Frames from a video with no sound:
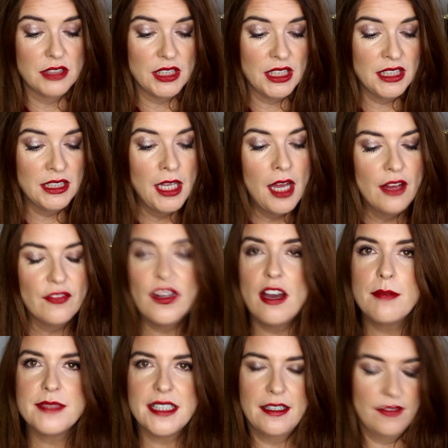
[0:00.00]
Okay,
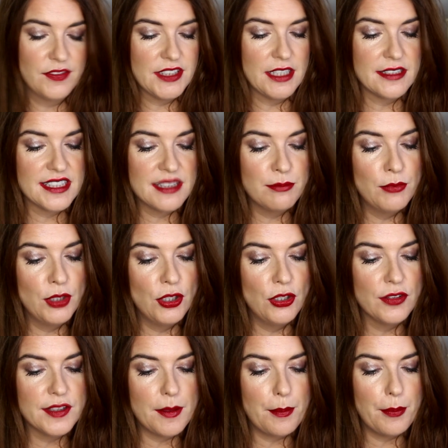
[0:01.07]
firms, lift and
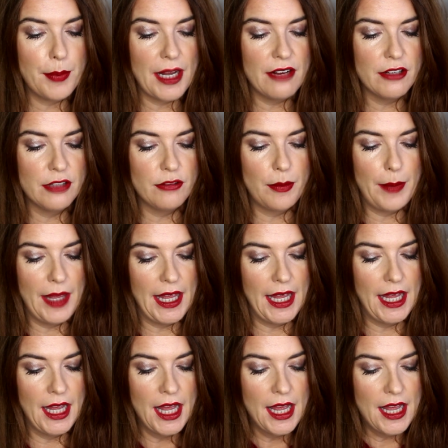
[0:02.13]
smooth, barrier
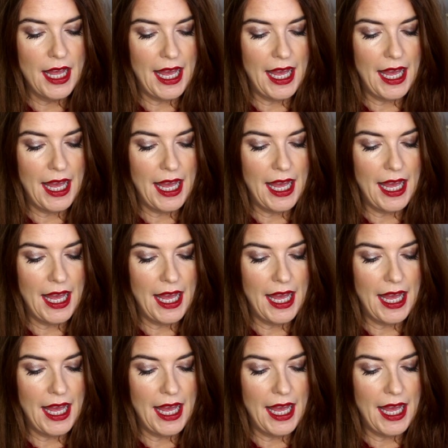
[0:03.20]
repair.